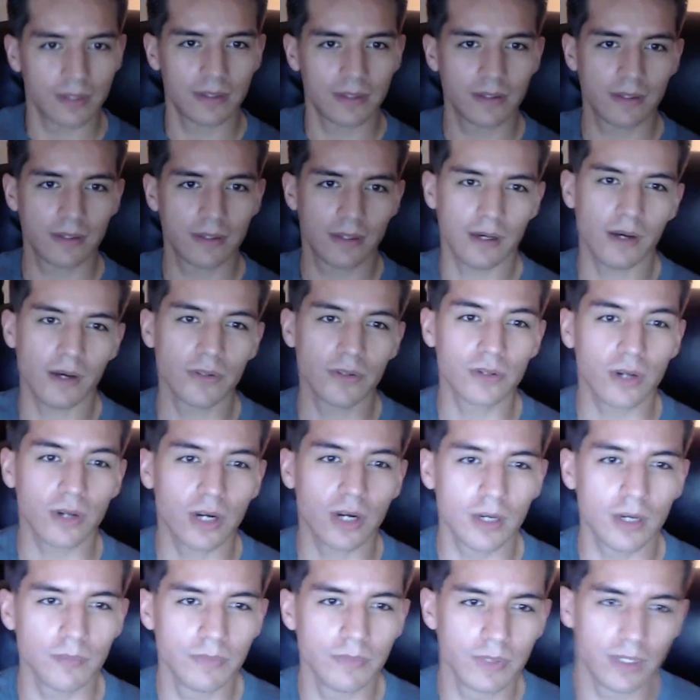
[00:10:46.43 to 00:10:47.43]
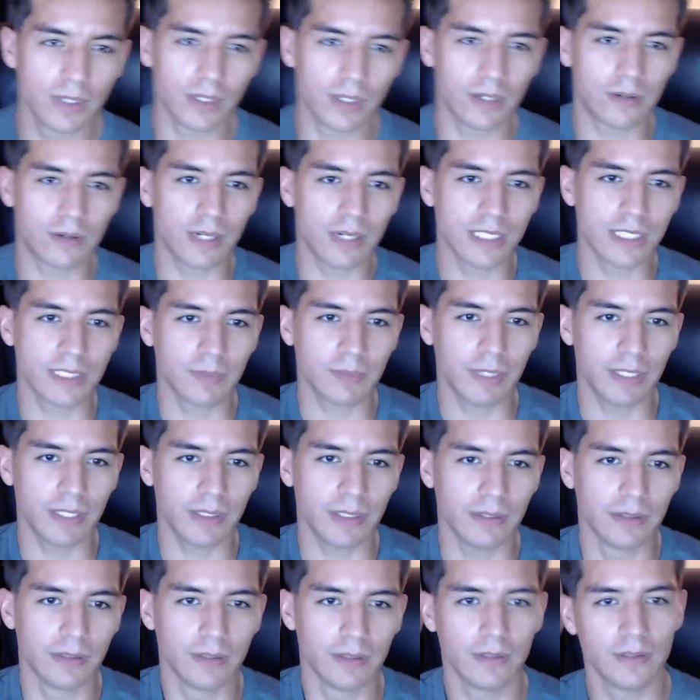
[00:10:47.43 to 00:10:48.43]
other arm across the body.
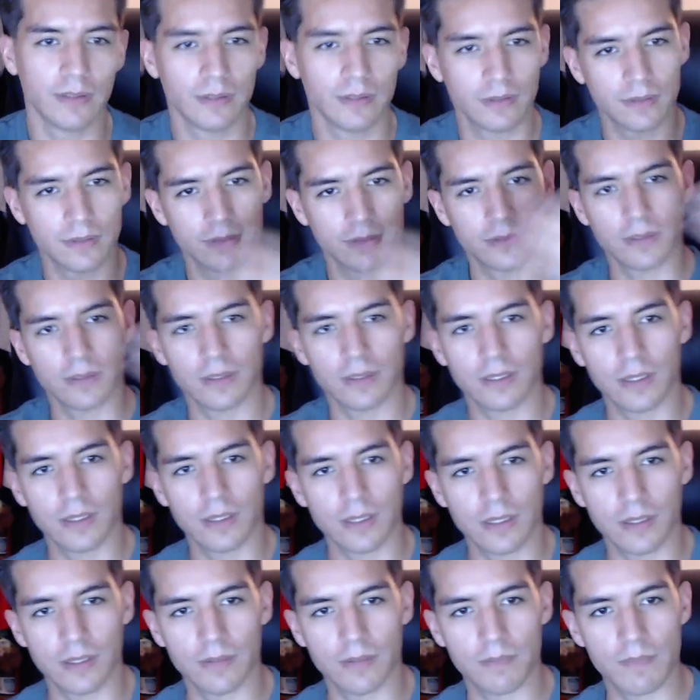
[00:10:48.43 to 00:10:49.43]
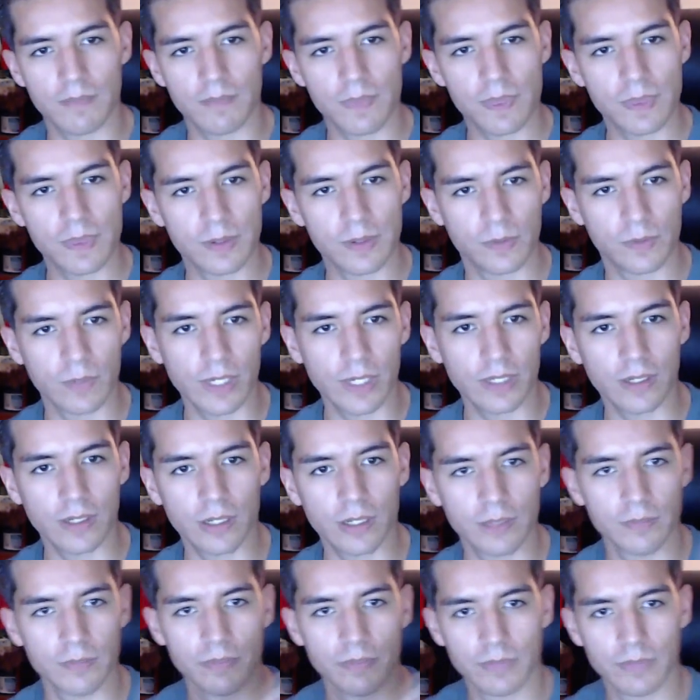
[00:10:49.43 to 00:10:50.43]
Your right
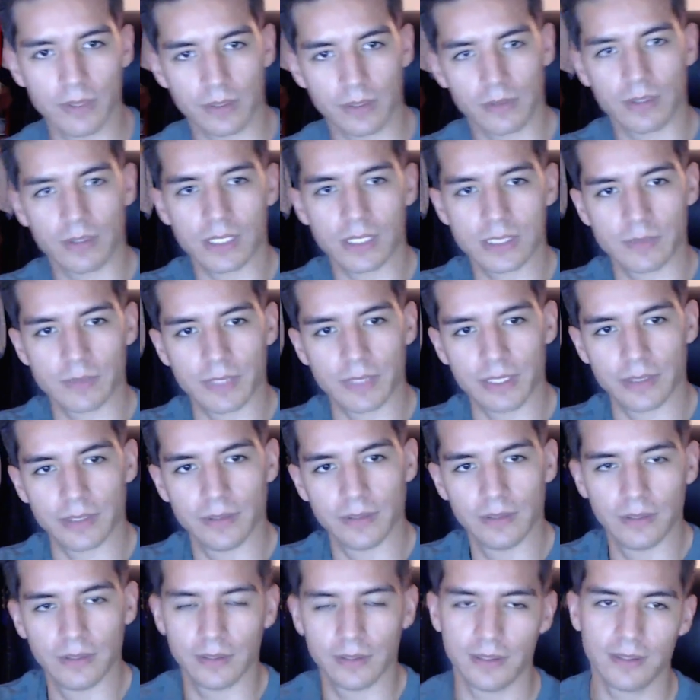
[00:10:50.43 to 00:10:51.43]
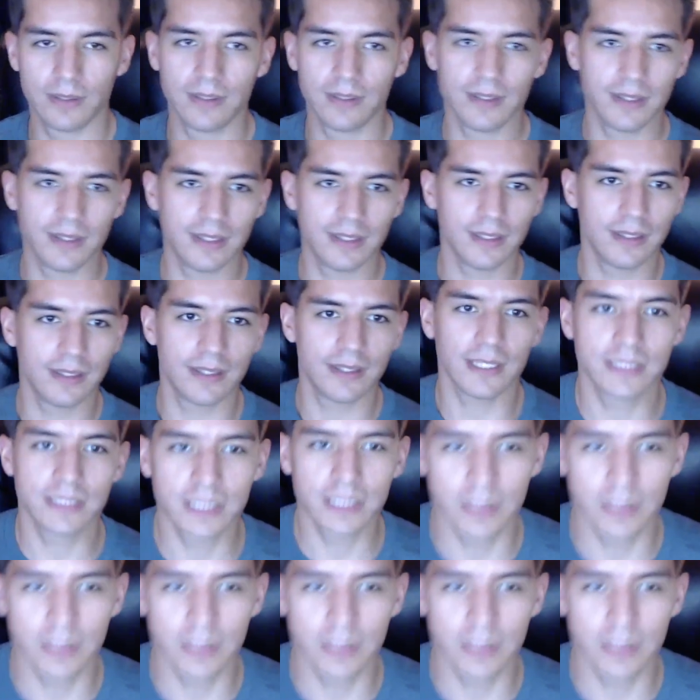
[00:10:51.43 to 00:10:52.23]
arm across the body. That's it. That's